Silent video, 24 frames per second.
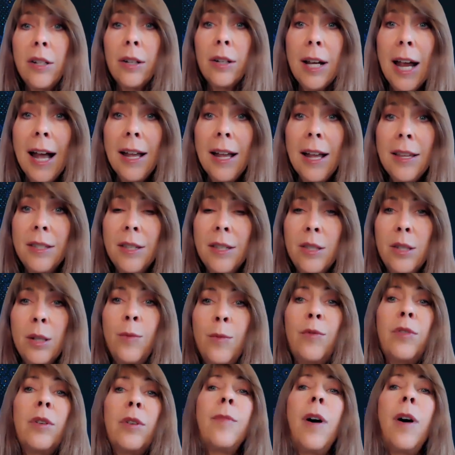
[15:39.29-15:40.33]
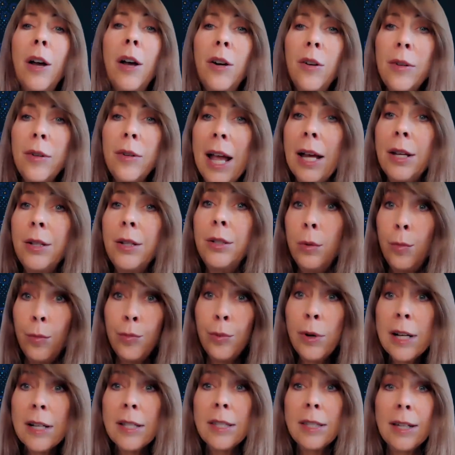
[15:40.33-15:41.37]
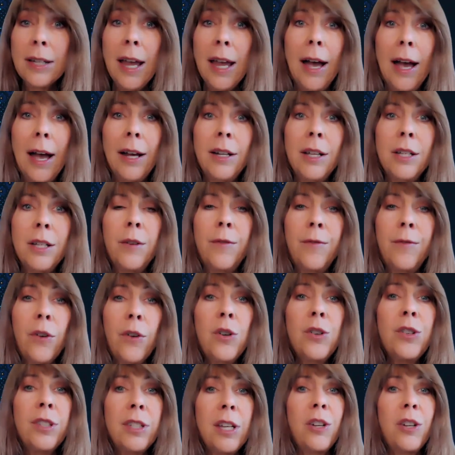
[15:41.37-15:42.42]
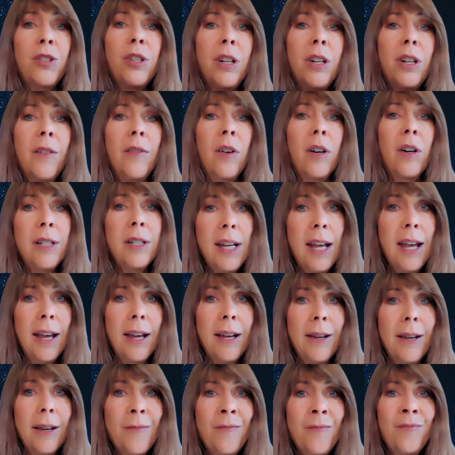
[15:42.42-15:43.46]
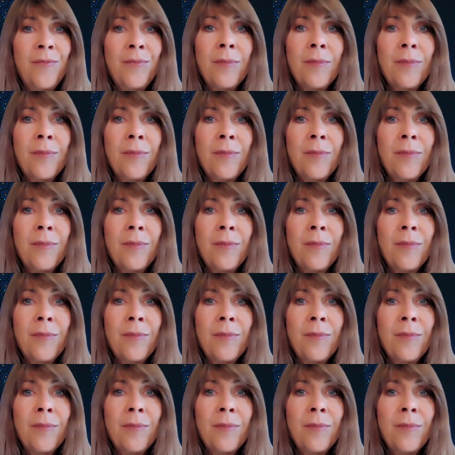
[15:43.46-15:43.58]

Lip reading: your CAD system from AutoCAD to BricsCAD in the first session of our day.